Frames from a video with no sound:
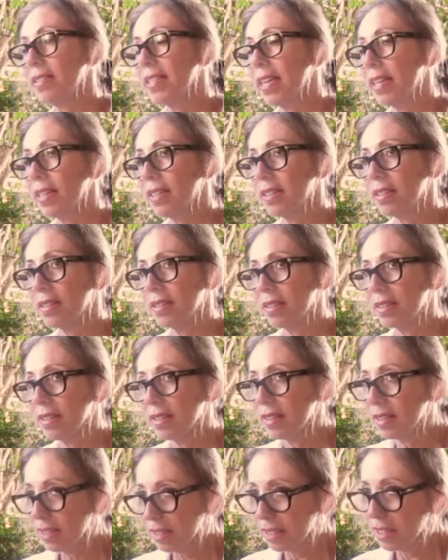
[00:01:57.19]
take
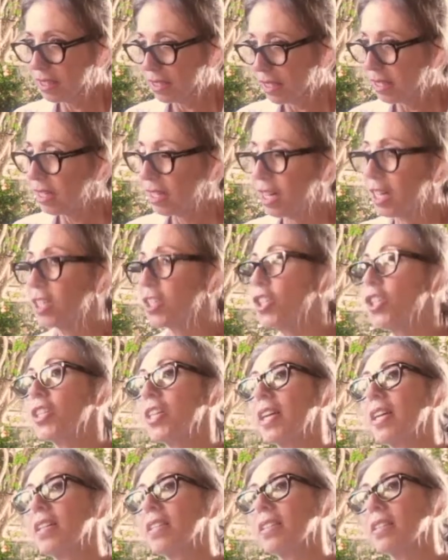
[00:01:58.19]
a
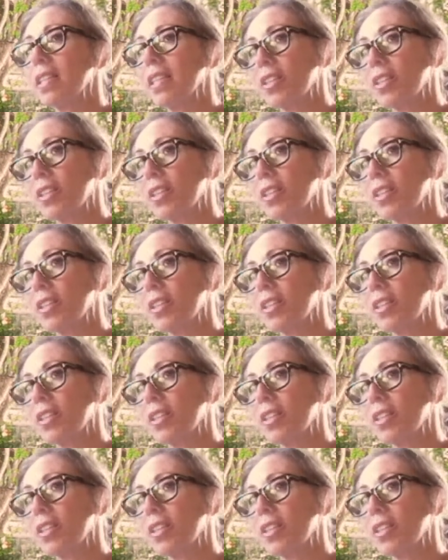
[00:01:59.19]
look at